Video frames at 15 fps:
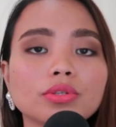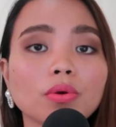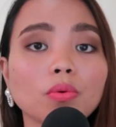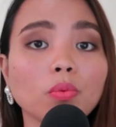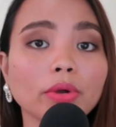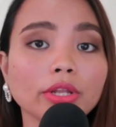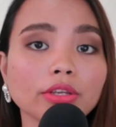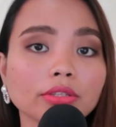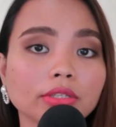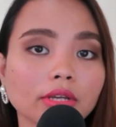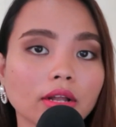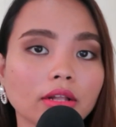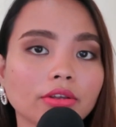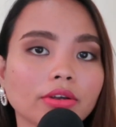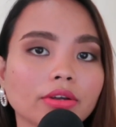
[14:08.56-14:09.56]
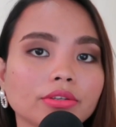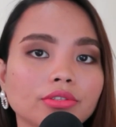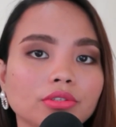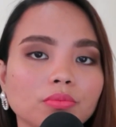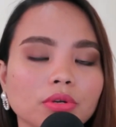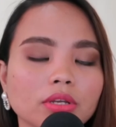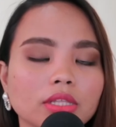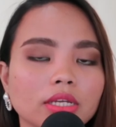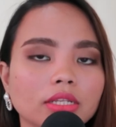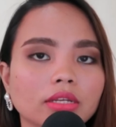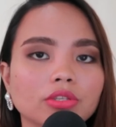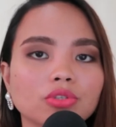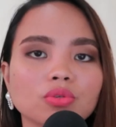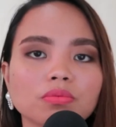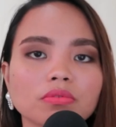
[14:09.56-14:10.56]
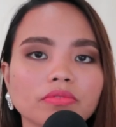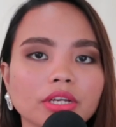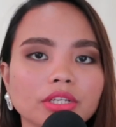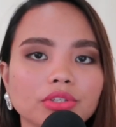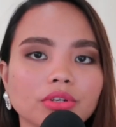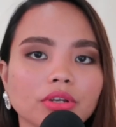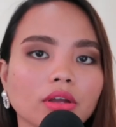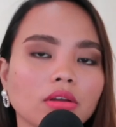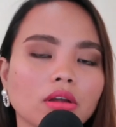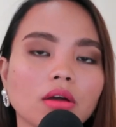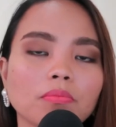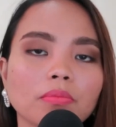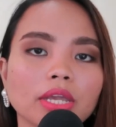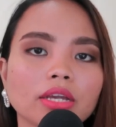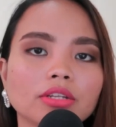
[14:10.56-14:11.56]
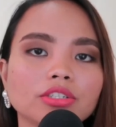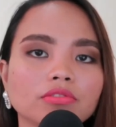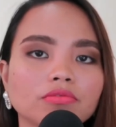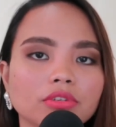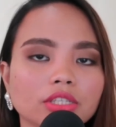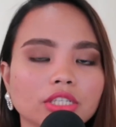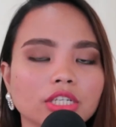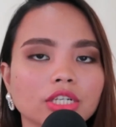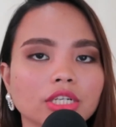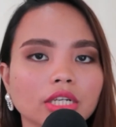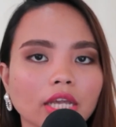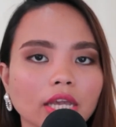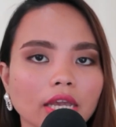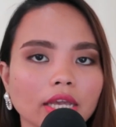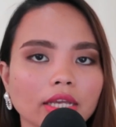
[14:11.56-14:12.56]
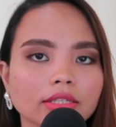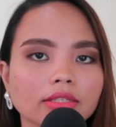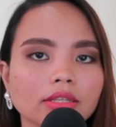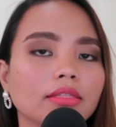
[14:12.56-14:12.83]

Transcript: So when you tell your customer that a supervisor cannot make a difference in her case,